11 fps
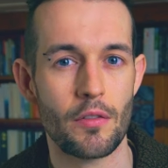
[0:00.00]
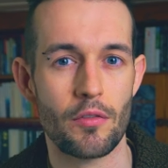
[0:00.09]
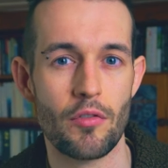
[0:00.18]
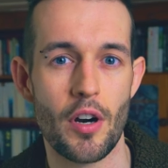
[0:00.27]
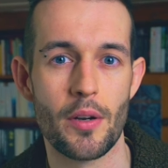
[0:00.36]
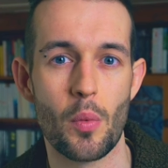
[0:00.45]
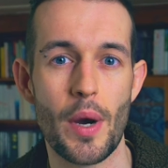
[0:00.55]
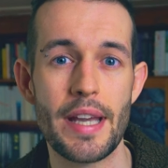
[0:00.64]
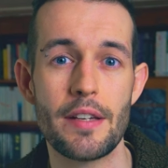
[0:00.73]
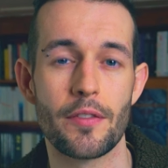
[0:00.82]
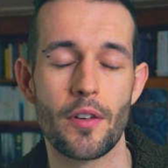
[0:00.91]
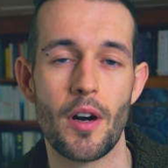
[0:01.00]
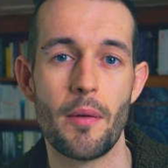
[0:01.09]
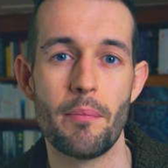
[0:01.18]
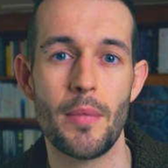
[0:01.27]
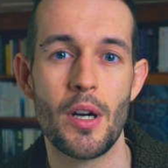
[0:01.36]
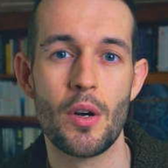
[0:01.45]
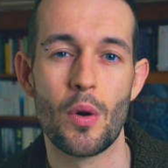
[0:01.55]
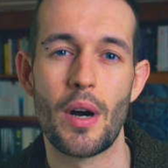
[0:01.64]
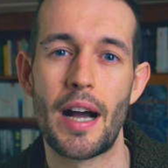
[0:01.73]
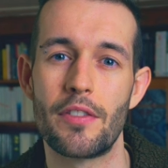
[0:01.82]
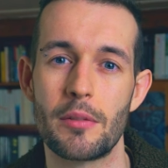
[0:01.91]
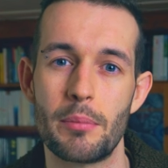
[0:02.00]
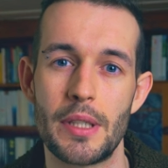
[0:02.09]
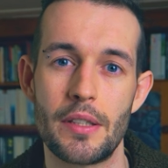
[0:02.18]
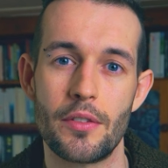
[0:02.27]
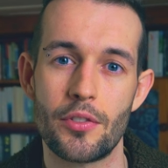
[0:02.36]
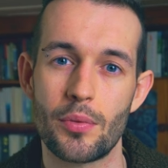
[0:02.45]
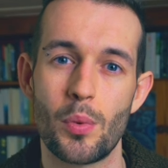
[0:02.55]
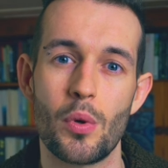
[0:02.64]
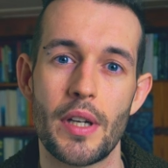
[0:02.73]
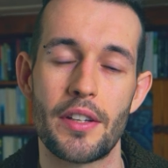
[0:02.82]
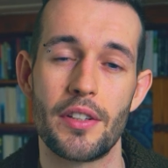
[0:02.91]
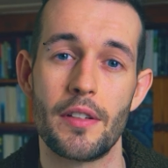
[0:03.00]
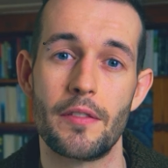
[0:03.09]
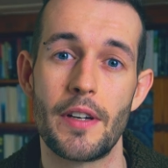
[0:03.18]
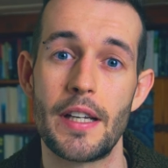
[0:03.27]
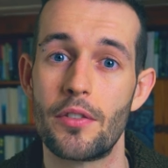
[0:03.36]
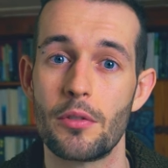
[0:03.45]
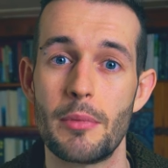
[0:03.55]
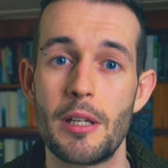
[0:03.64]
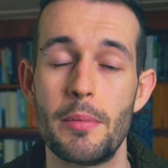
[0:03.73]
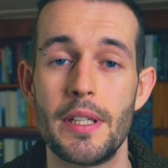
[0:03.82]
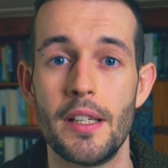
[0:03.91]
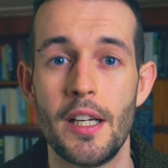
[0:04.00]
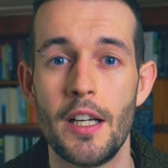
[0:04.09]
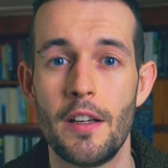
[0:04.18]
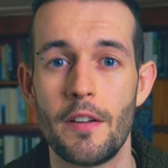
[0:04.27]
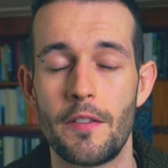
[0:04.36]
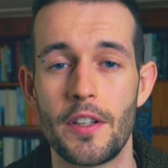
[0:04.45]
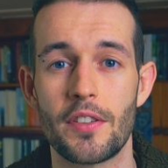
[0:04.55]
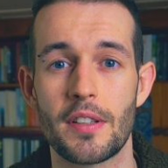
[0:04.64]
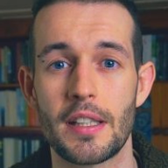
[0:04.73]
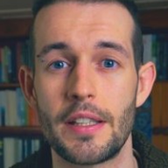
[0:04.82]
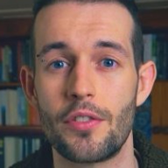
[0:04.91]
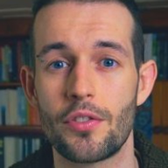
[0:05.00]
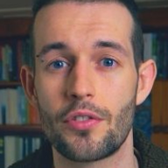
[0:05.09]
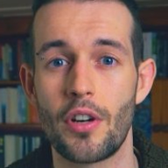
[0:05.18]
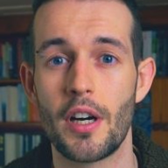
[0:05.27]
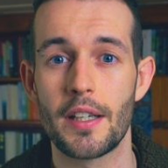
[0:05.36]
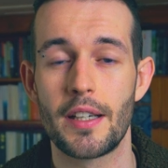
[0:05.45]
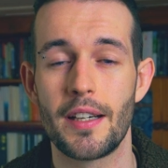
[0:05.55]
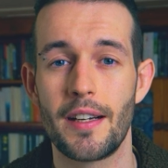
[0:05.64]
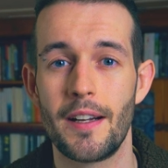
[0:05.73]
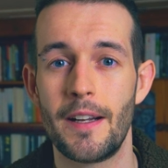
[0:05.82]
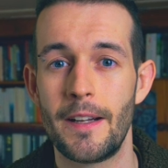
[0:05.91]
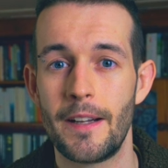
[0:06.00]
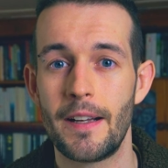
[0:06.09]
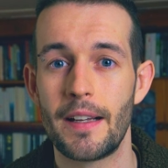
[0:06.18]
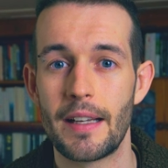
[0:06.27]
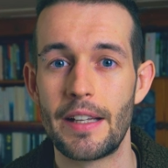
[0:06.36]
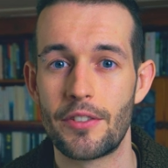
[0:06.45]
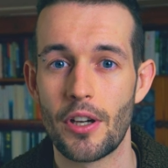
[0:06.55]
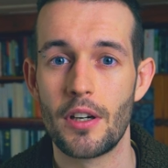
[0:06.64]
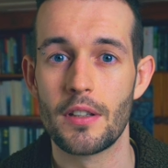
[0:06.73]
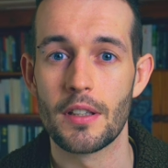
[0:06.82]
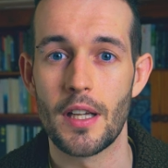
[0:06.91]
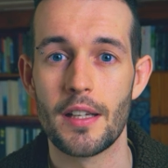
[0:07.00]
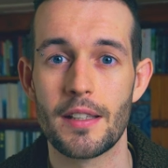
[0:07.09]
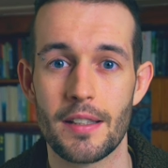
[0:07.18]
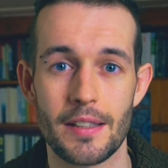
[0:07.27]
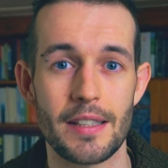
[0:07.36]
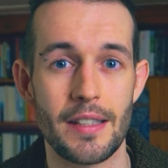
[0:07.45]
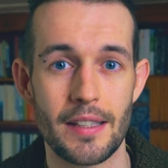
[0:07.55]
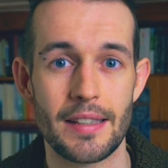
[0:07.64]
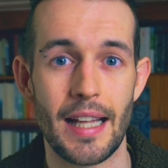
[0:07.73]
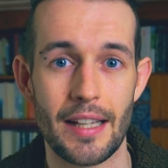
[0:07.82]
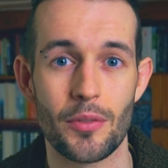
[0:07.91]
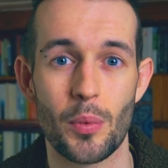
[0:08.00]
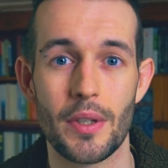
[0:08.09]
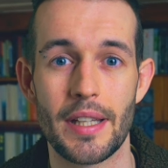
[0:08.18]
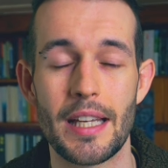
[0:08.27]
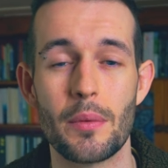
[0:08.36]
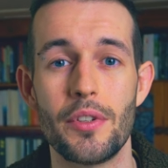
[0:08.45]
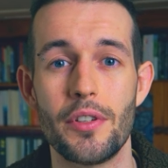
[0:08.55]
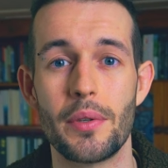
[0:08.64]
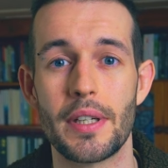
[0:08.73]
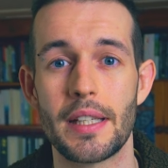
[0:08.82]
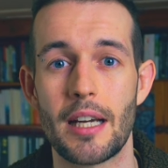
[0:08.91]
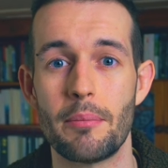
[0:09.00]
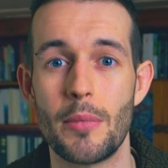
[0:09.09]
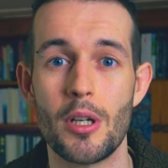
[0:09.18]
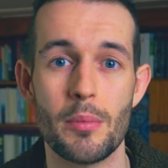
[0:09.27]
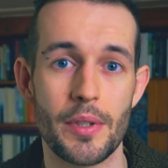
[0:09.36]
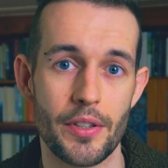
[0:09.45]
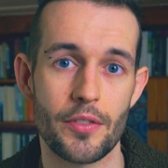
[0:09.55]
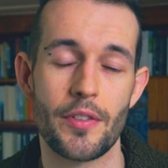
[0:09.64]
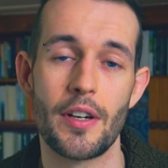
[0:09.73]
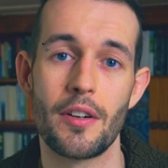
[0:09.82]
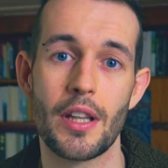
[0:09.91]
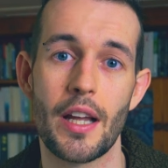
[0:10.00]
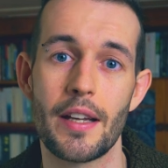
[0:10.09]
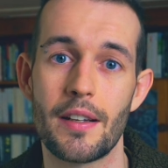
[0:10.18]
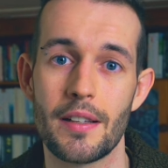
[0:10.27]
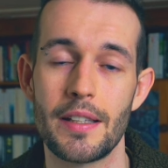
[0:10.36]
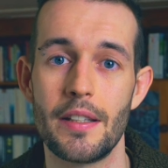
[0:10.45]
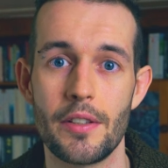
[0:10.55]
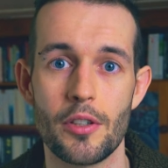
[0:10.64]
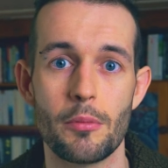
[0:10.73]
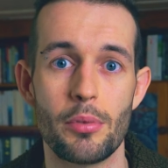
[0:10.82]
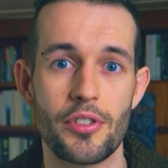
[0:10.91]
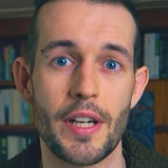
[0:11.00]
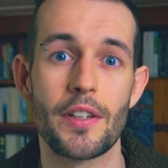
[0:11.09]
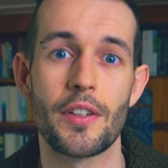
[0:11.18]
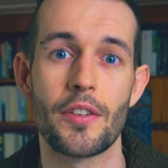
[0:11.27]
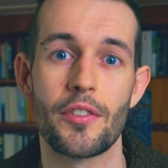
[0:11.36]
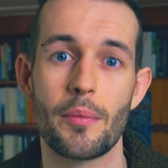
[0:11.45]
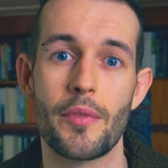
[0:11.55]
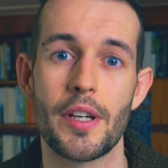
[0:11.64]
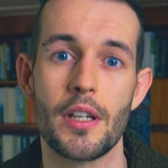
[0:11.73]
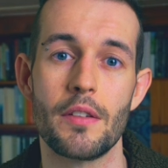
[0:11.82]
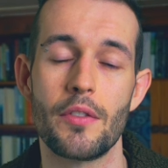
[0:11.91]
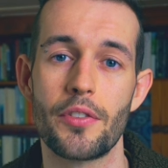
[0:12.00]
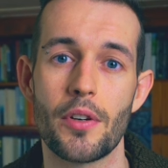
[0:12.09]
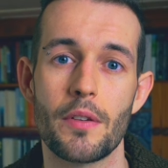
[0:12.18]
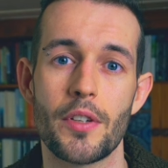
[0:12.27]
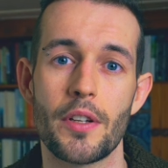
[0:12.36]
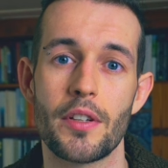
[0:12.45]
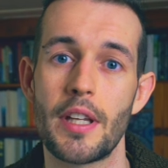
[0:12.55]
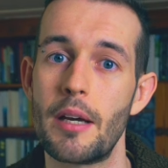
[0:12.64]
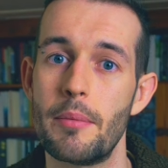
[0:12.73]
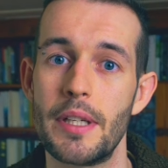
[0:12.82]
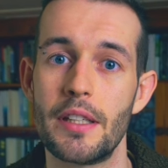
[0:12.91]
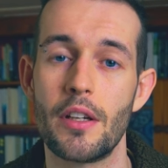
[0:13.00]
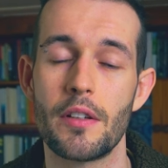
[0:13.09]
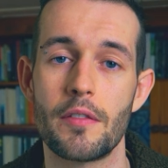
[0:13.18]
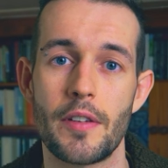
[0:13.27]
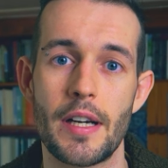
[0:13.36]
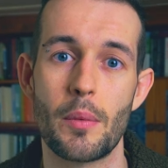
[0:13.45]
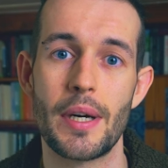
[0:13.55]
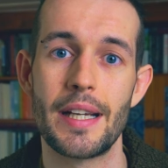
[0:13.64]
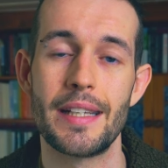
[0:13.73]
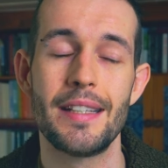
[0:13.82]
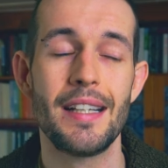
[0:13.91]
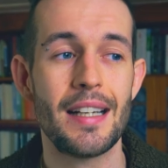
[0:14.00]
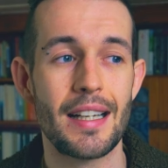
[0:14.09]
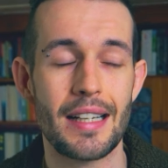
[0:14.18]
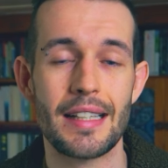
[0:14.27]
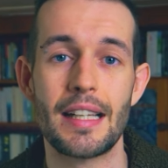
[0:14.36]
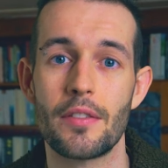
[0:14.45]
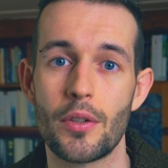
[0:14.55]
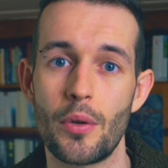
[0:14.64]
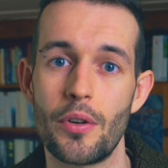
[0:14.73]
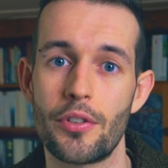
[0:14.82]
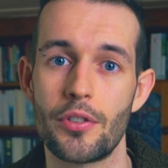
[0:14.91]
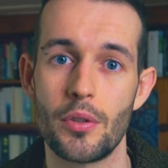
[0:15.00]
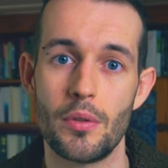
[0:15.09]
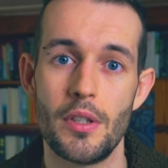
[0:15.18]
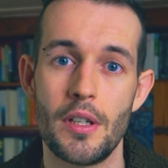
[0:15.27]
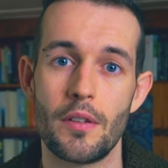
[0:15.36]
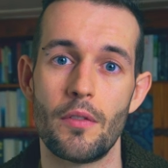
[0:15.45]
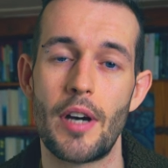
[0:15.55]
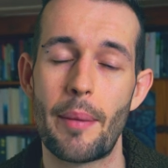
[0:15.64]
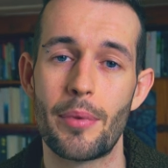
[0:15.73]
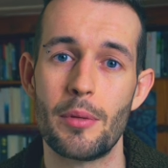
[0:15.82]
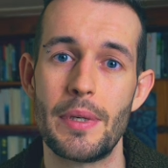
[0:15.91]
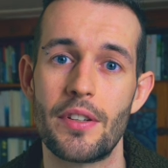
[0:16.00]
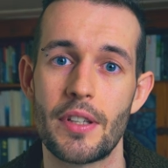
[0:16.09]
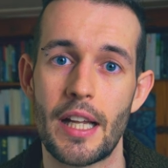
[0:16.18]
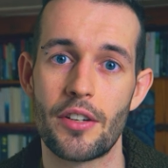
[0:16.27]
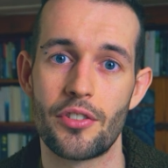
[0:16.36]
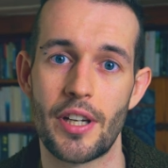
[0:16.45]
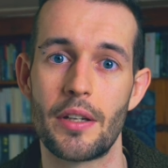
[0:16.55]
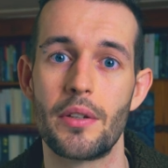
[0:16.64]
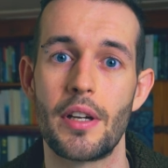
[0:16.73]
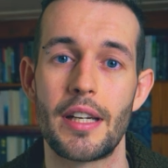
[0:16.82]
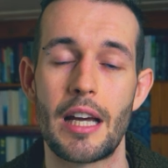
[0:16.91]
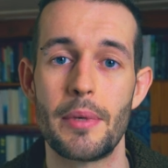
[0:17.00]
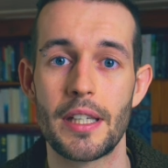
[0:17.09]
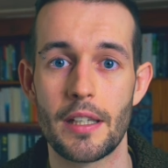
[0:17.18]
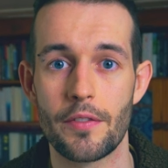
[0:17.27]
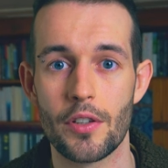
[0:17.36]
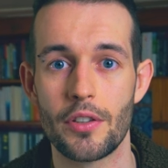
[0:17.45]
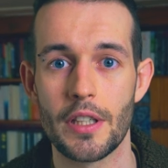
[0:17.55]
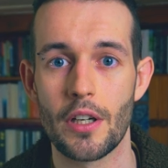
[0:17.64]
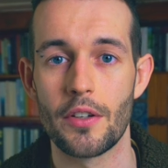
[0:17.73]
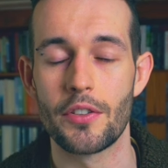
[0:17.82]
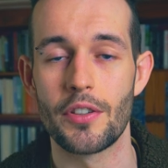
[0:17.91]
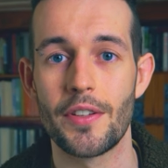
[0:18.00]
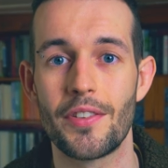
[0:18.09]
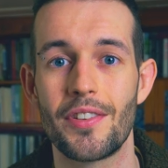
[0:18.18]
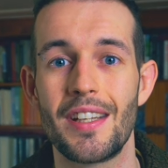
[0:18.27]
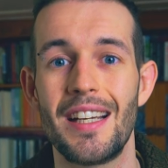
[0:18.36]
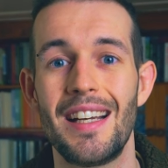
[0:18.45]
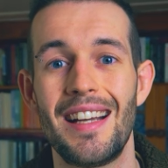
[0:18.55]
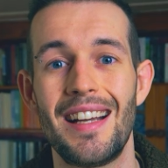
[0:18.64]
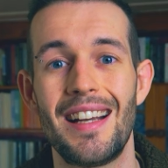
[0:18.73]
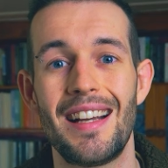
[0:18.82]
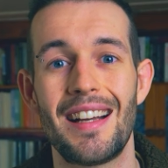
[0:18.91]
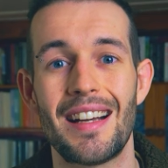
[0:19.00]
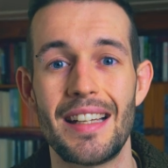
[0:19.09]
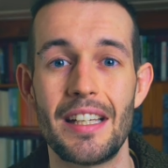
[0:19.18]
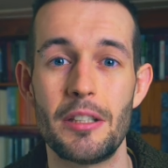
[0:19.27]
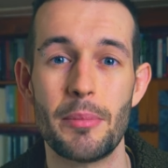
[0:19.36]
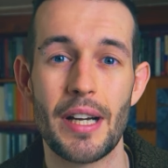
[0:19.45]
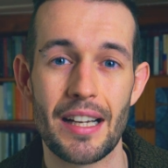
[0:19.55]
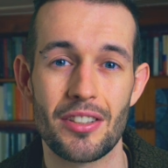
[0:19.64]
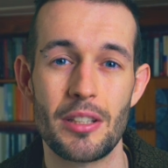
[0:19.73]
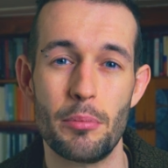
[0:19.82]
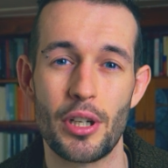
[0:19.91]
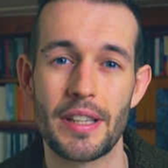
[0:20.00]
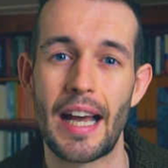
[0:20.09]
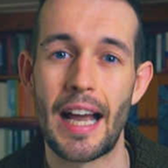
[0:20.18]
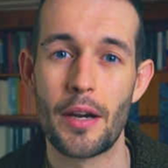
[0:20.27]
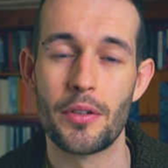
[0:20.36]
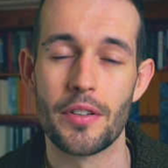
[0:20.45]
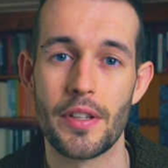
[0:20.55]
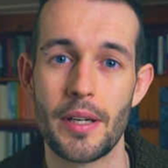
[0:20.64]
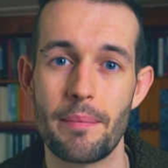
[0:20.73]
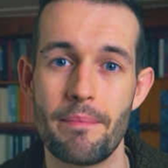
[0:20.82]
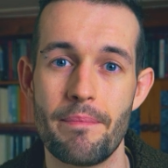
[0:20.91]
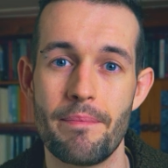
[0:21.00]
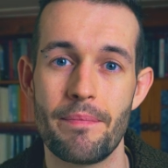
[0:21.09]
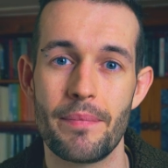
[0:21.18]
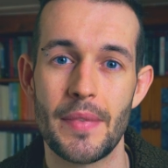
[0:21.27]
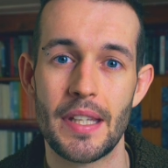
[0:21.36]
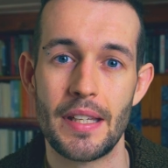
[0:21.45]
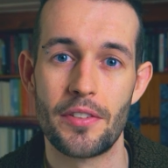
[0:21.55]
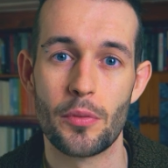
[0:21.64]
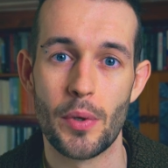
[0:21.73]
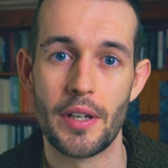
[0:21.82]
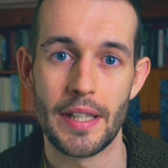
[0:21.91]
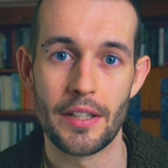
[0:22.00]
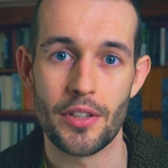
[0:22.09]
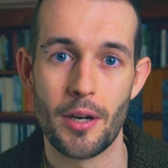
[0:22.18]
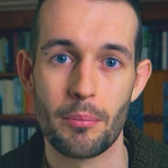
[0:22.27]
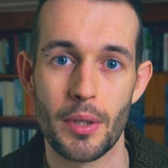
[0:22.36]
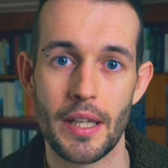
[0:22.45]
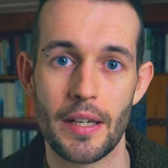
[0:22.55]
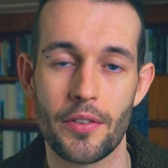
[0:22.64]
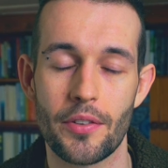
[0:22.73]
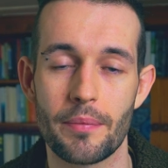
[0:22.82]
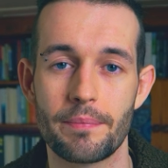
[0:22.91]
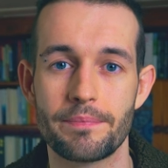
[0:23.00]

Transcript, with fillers: run away from, or having been sworn at in the face, or maybe physically struck, it's unlikely that that's what they were doing in that moment. It's very likely that you're projecting something unresolved onto them in an unfair way, and then of course you'll wrap them into that shadow dynamic if you're unconscious, and then you might actually bring that out of them. This is where it gets complex.